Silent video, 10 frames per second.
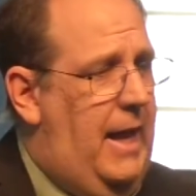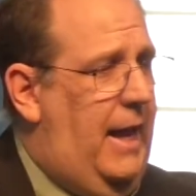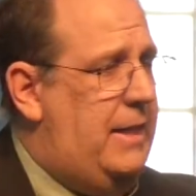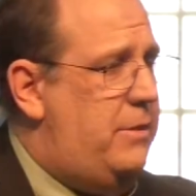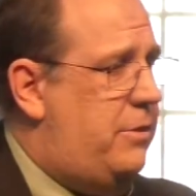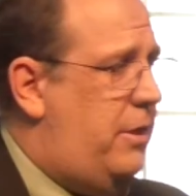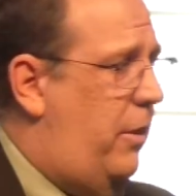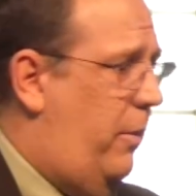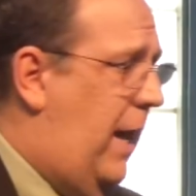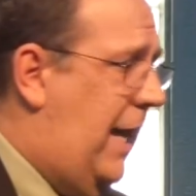And
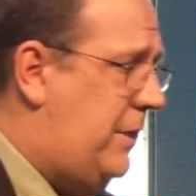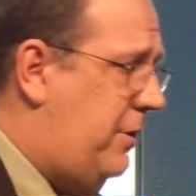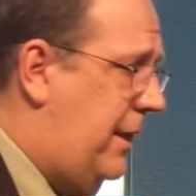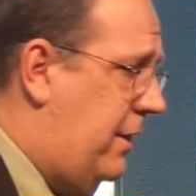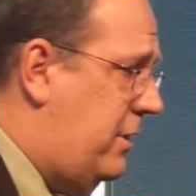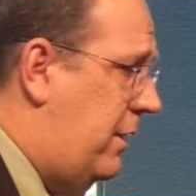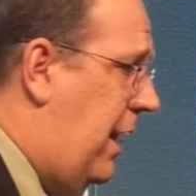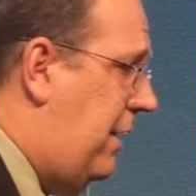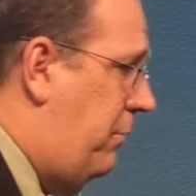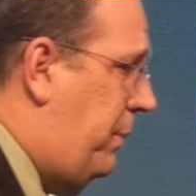so actually, there's a
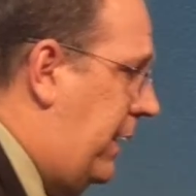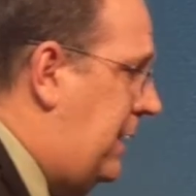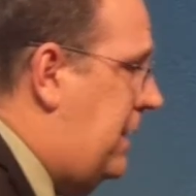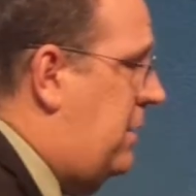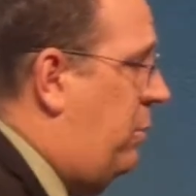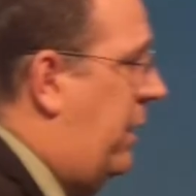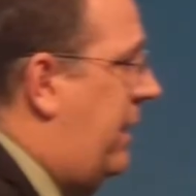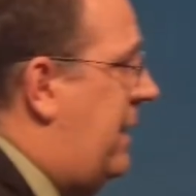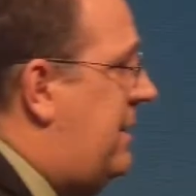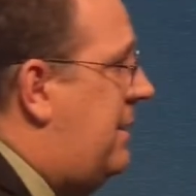lot of places
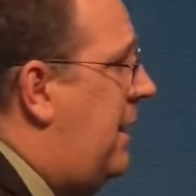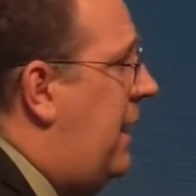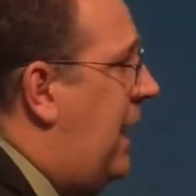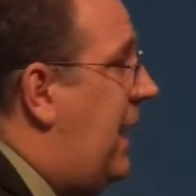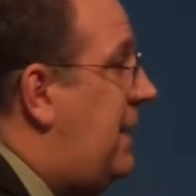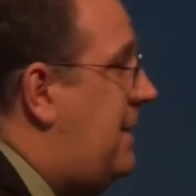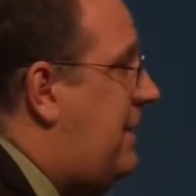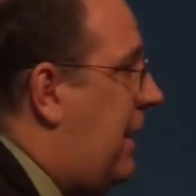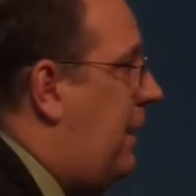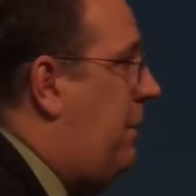where this
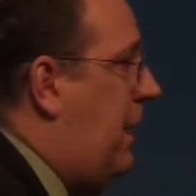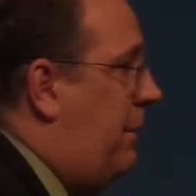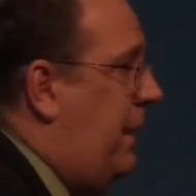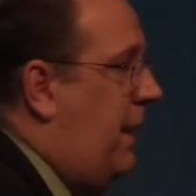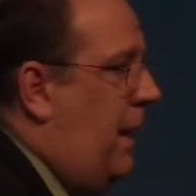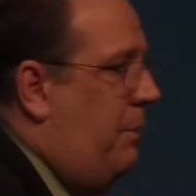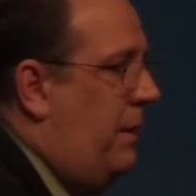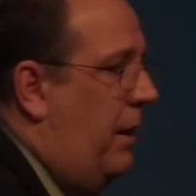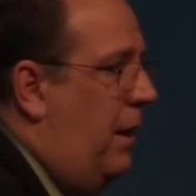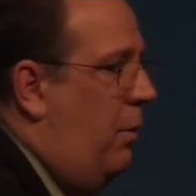ends up coming up.
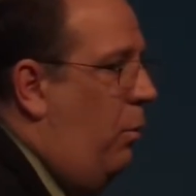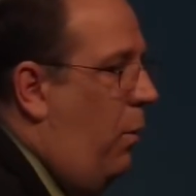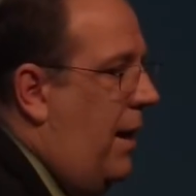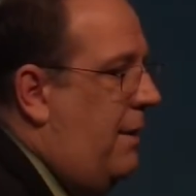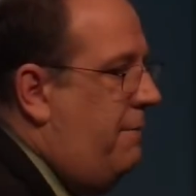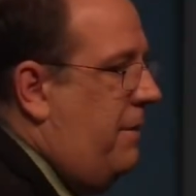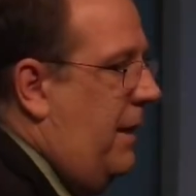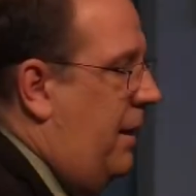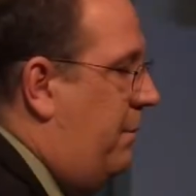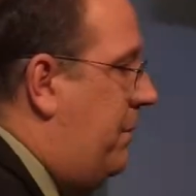And one of
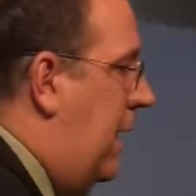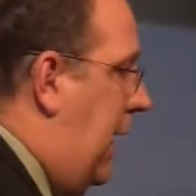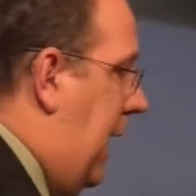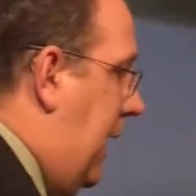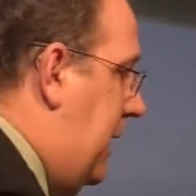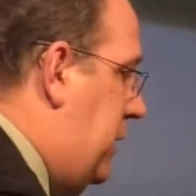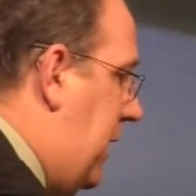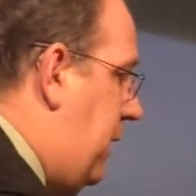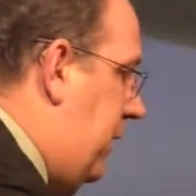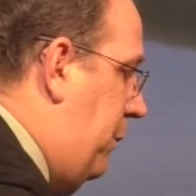them, and it
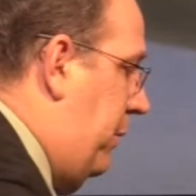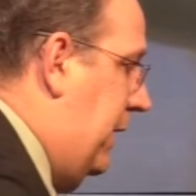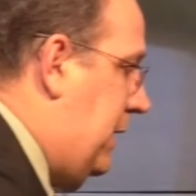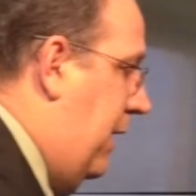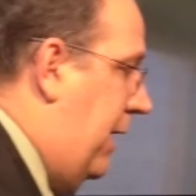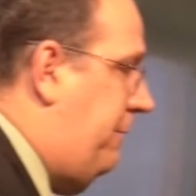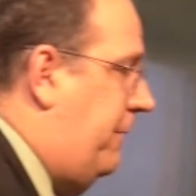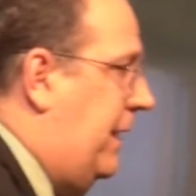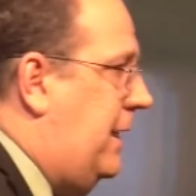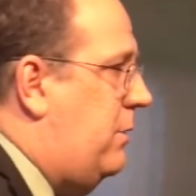generally brings
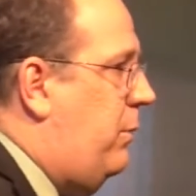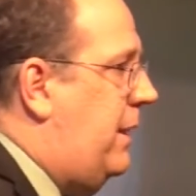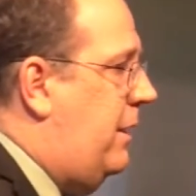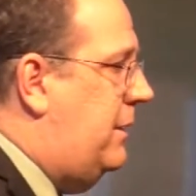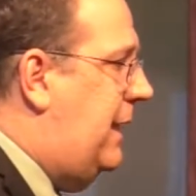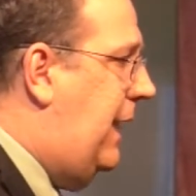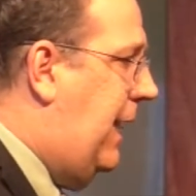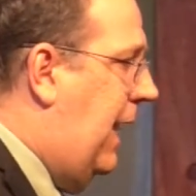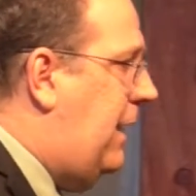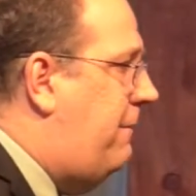conflict, is when there's any
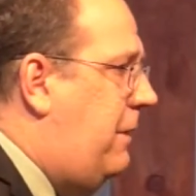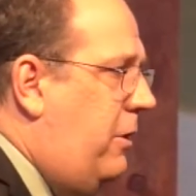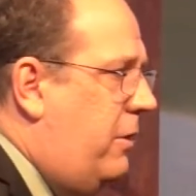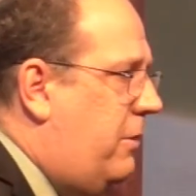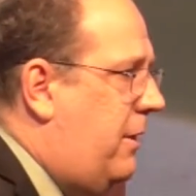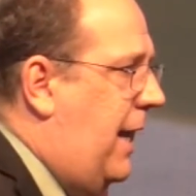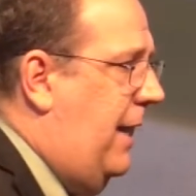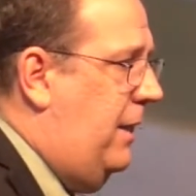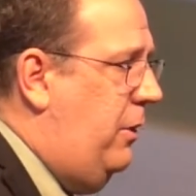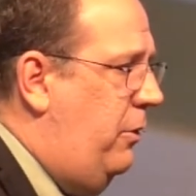kind of
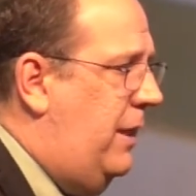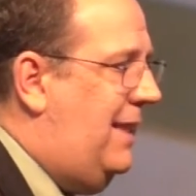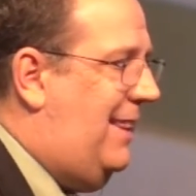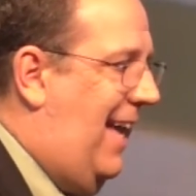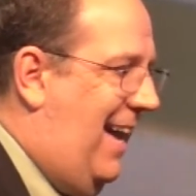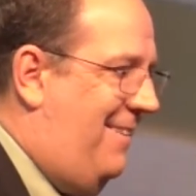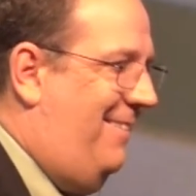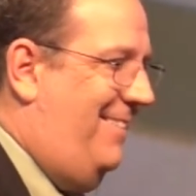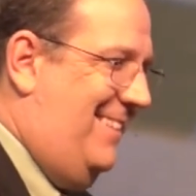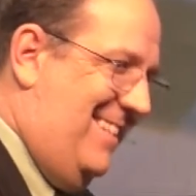
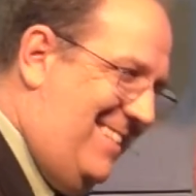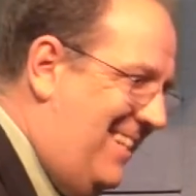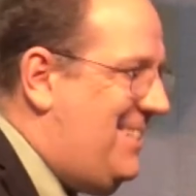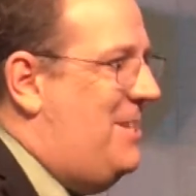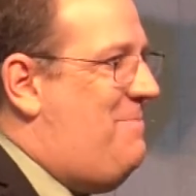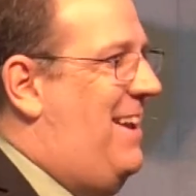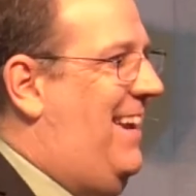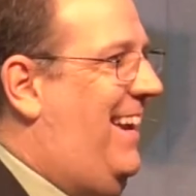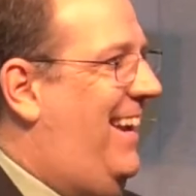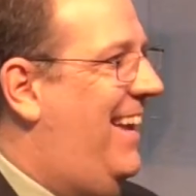unilateral decision
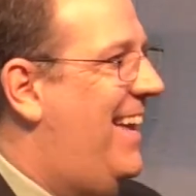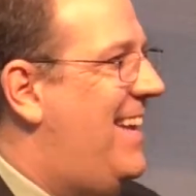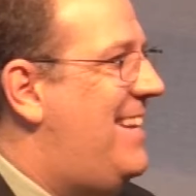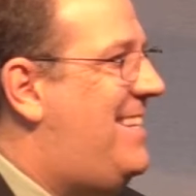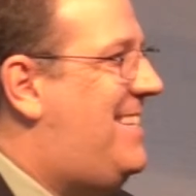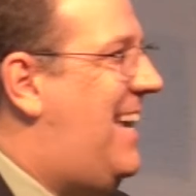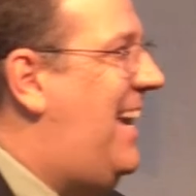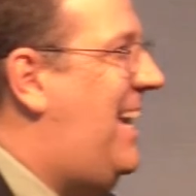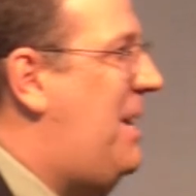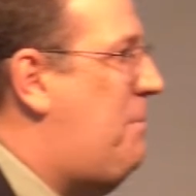making
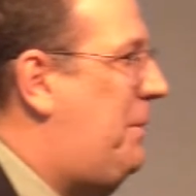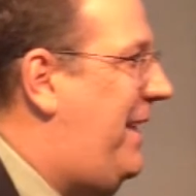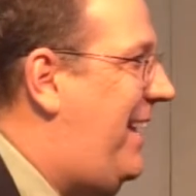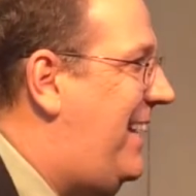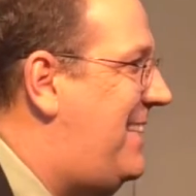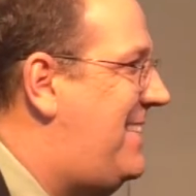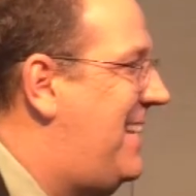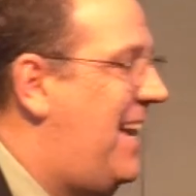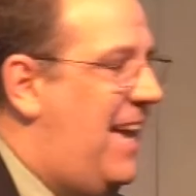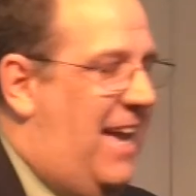taking place
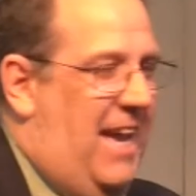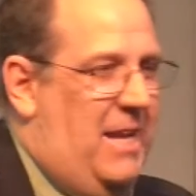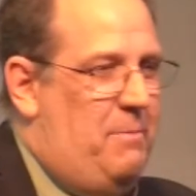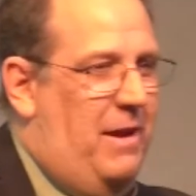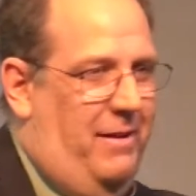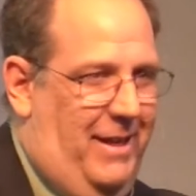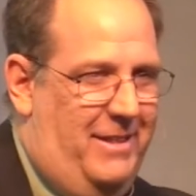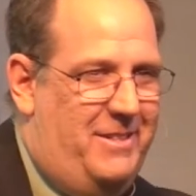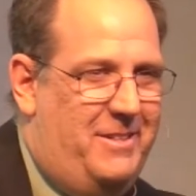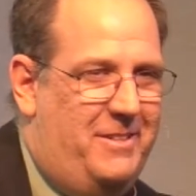in a
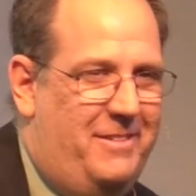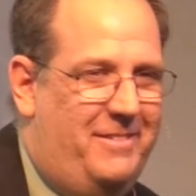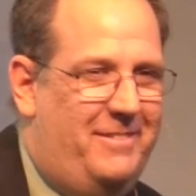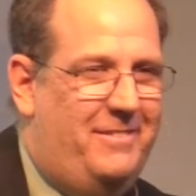marriage,